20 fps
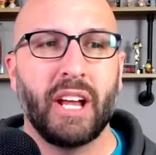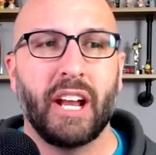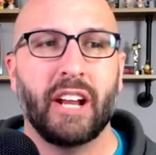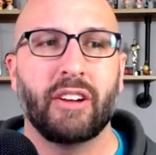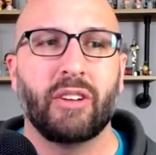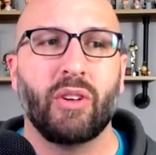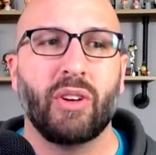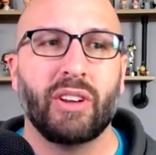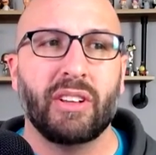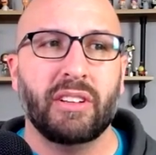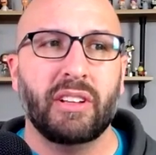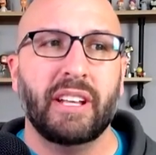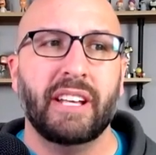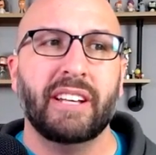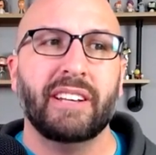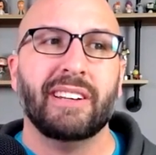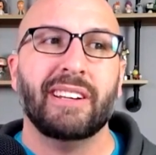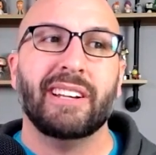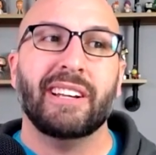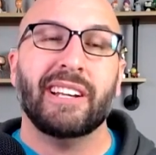category
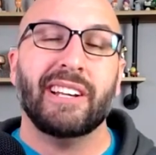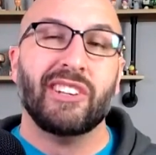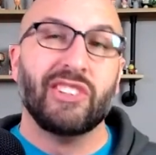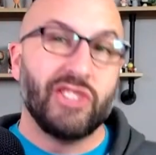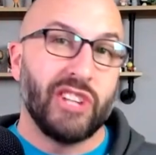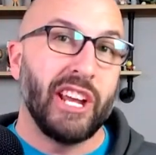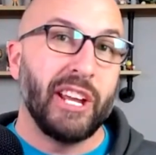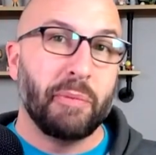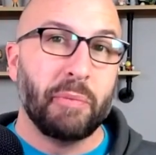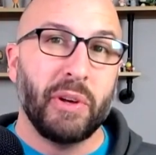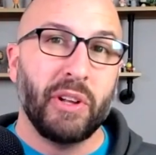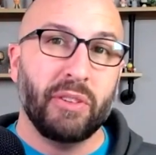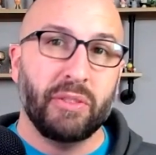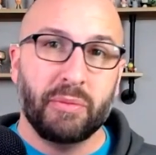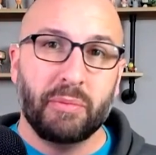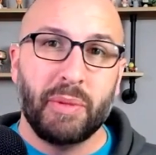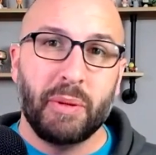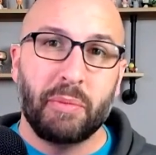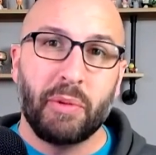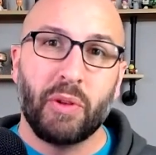league, Shake
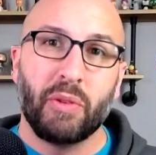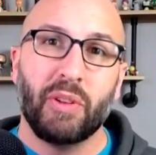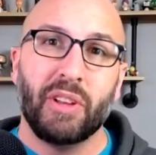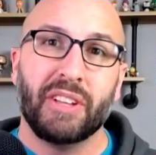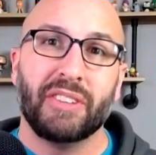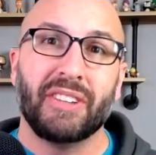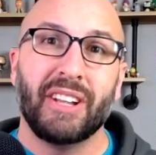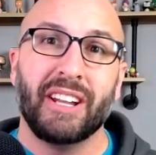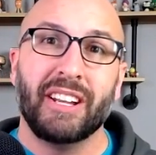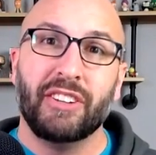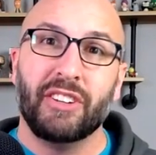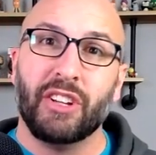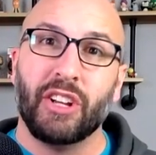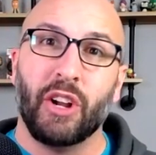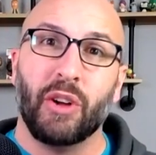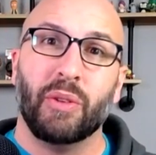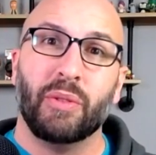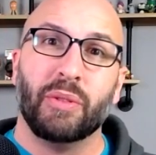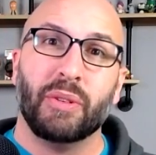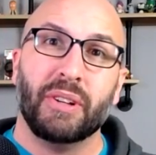Milton, people are really excited. You
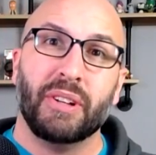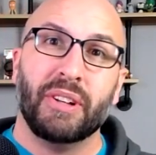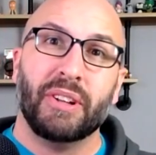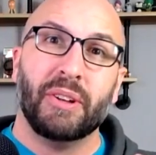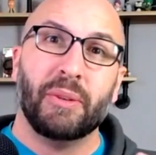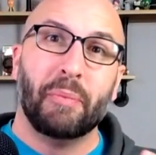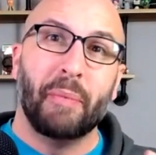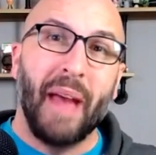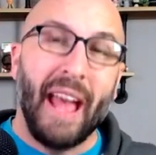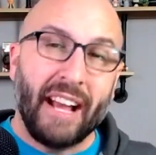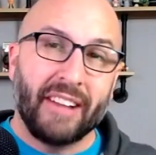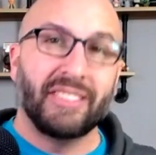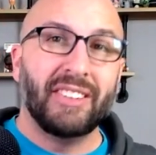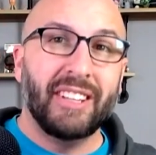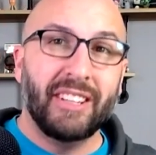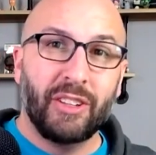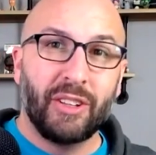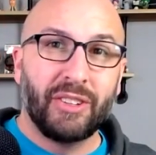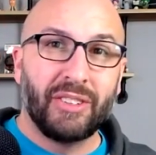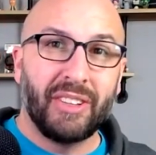know,
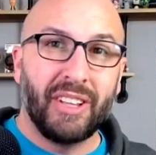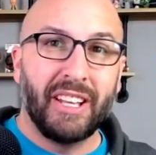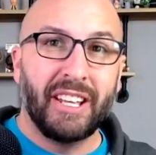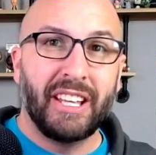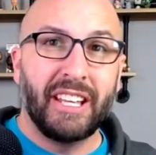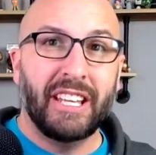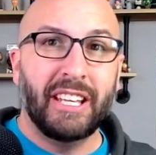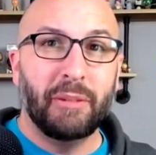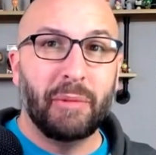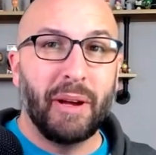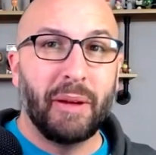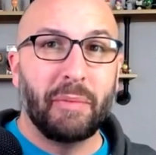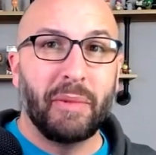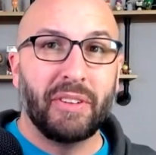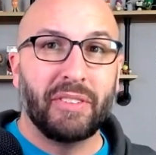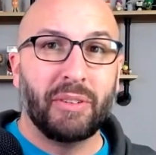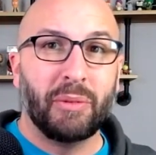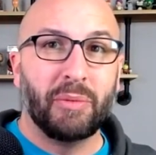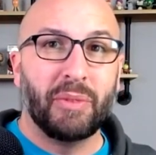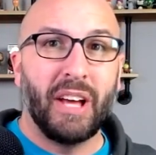Maxey looks like he might
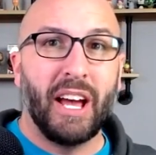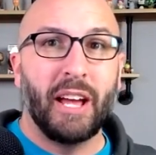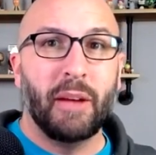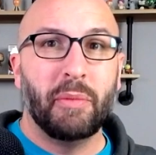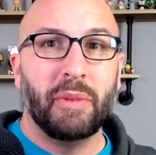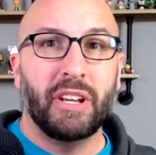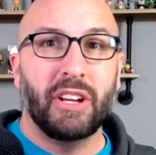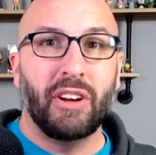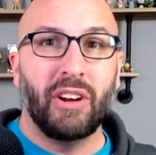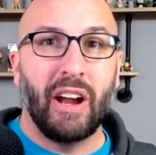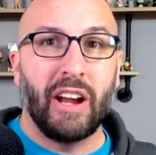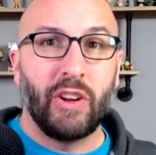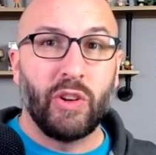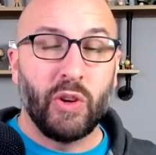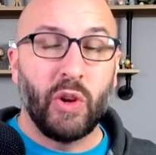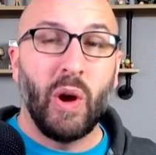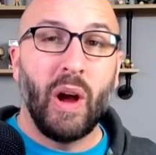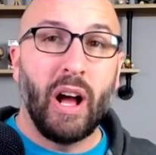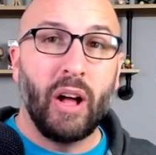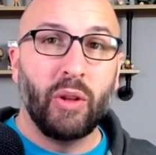miss some time here. I
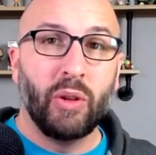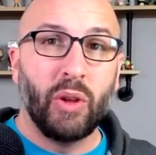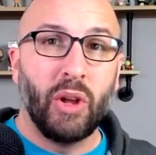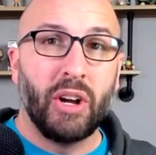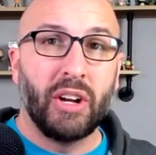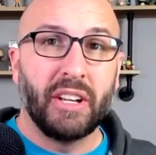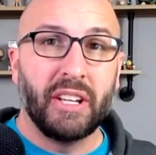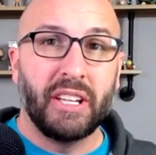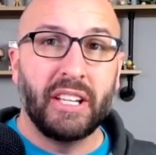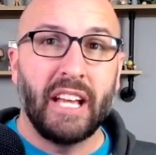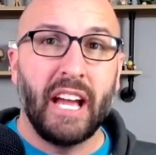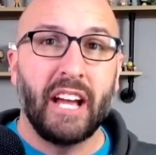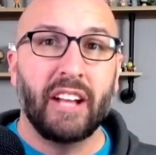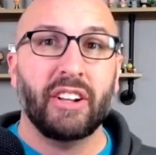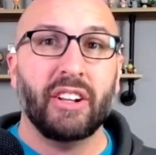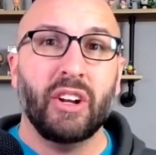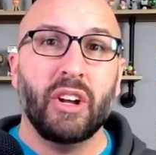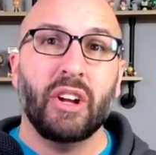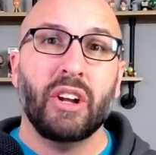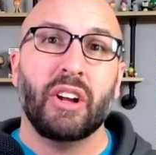don't know how long
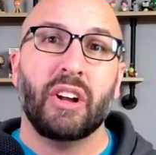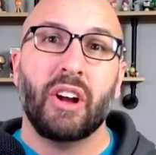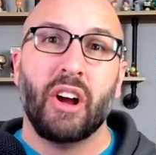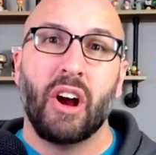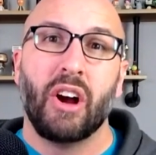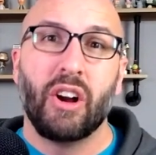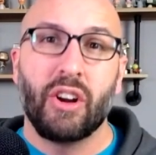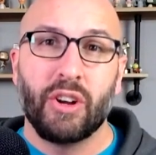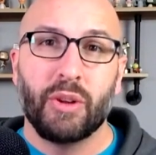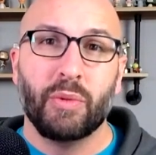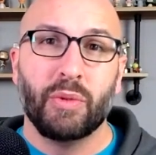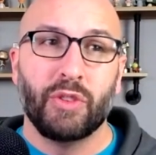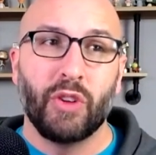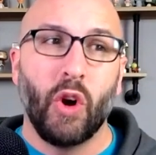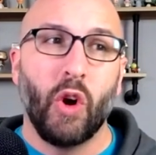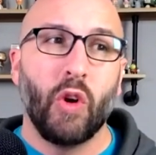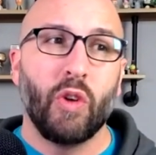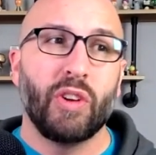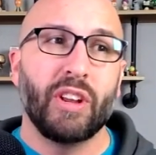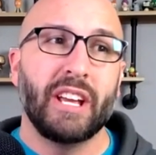yet. Harden was
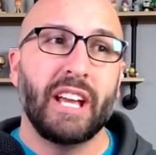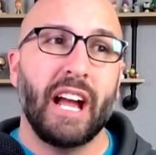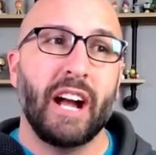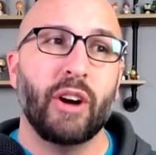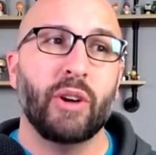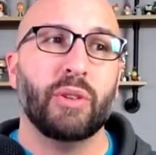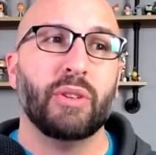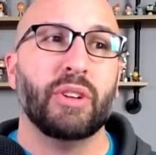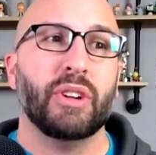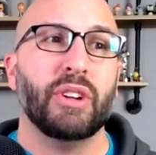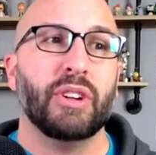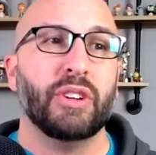already out